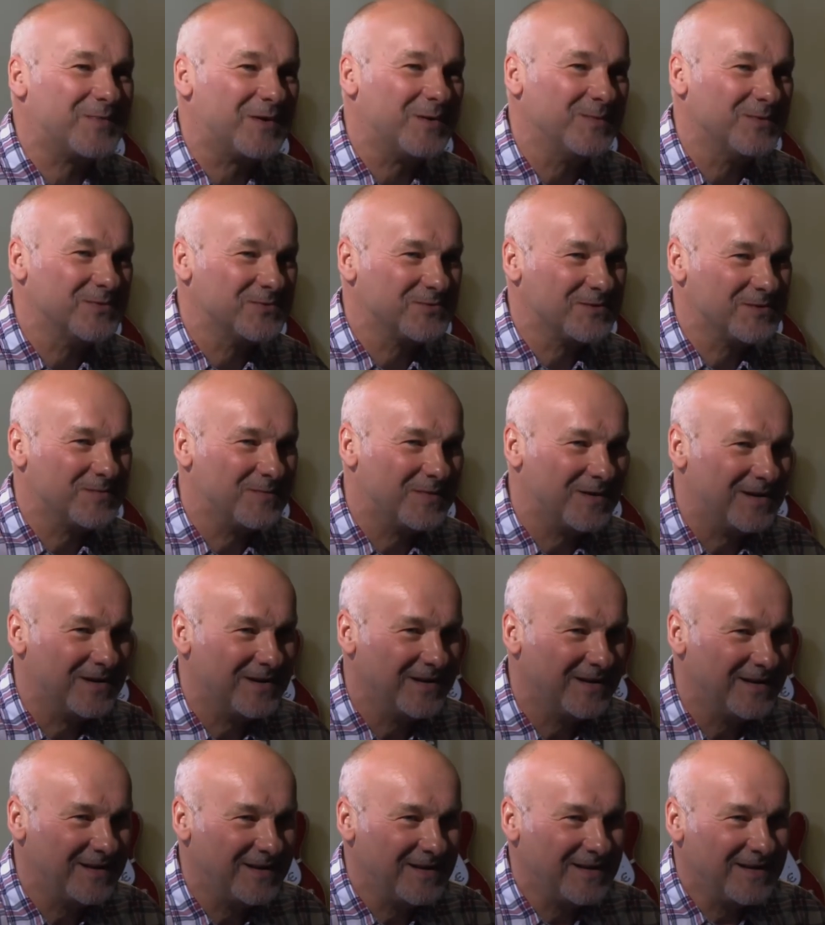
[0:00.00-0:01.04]
problems with my,
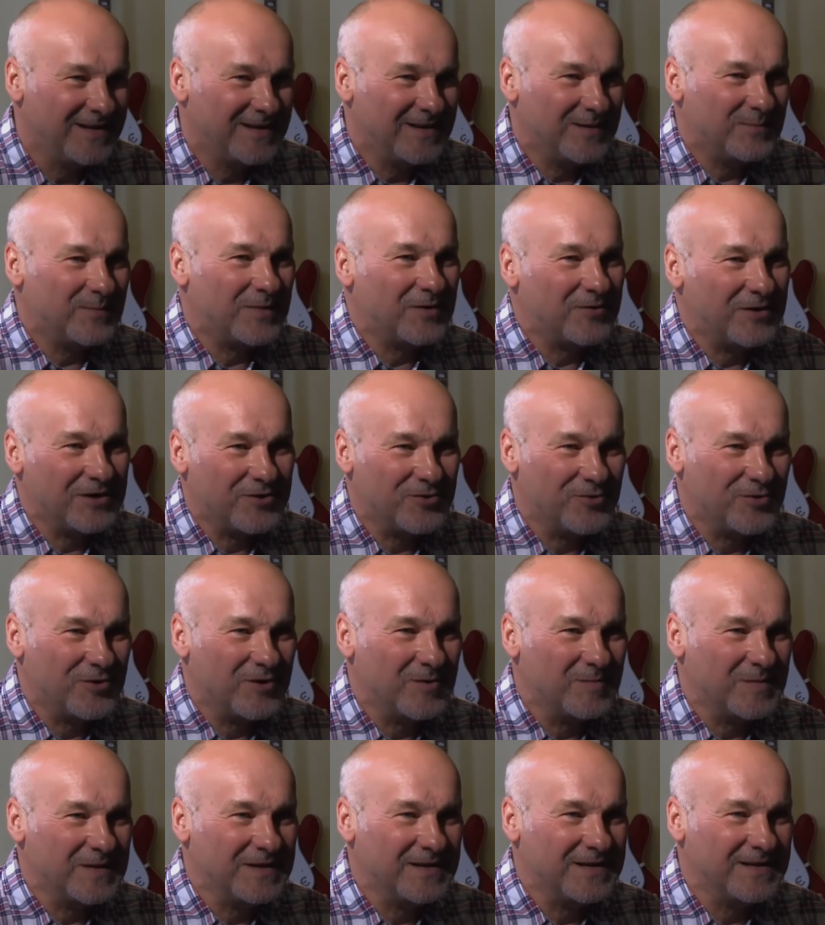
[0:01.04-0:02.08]
my record
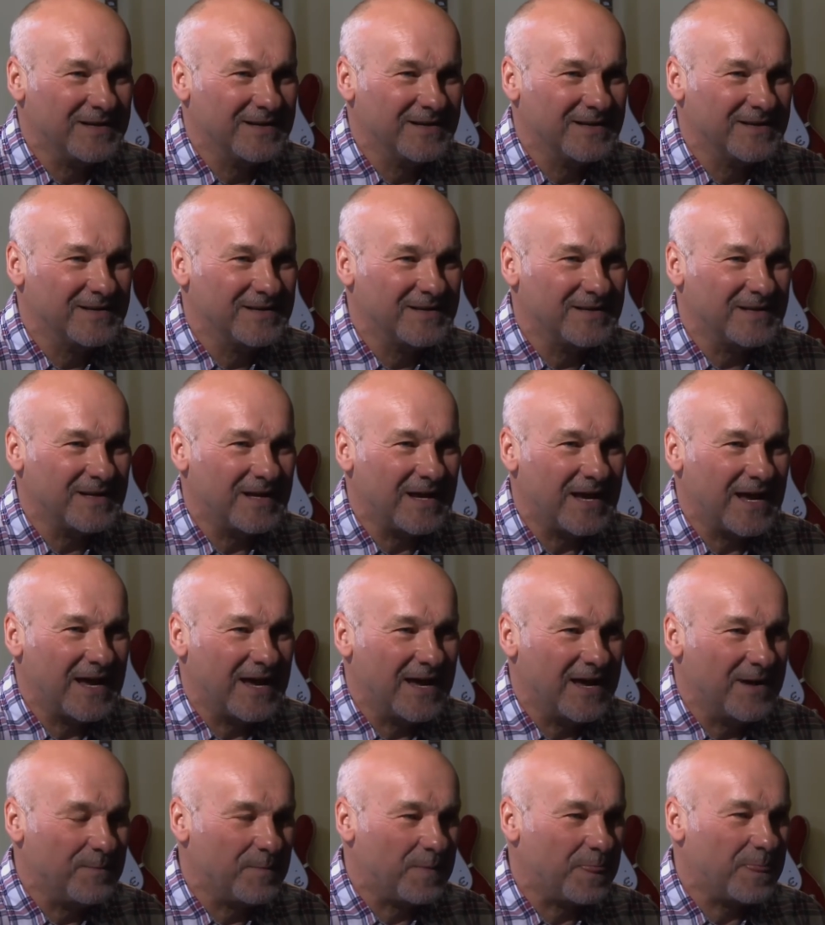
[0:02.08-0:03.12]
company in England,
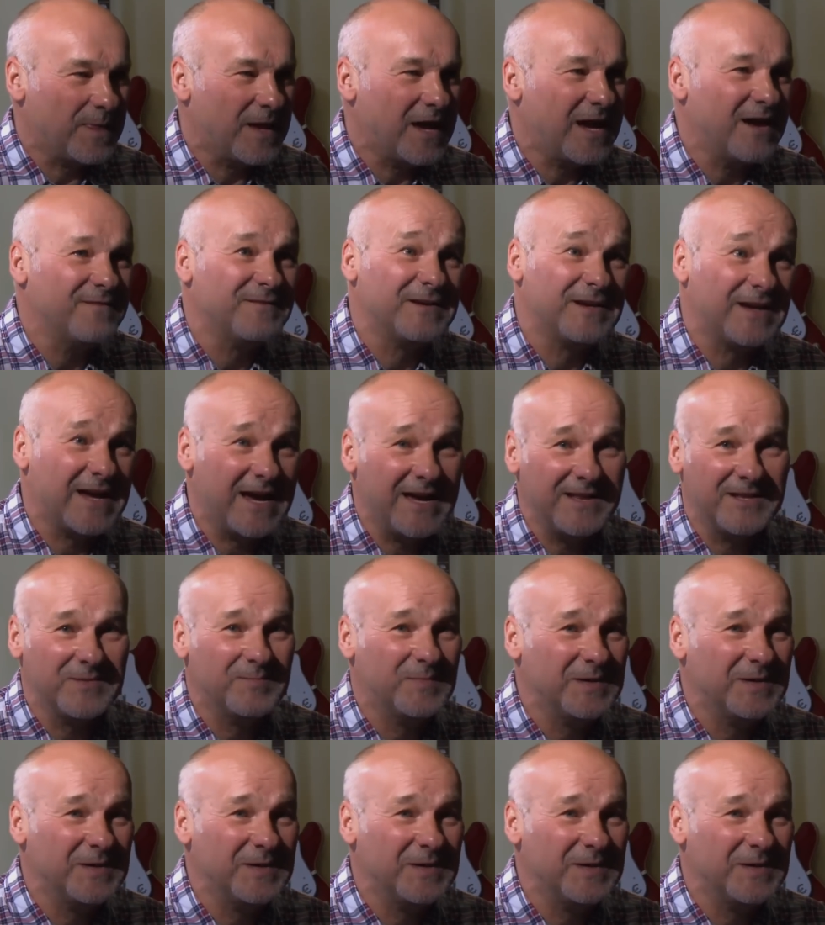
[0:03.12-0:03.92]
um, having had a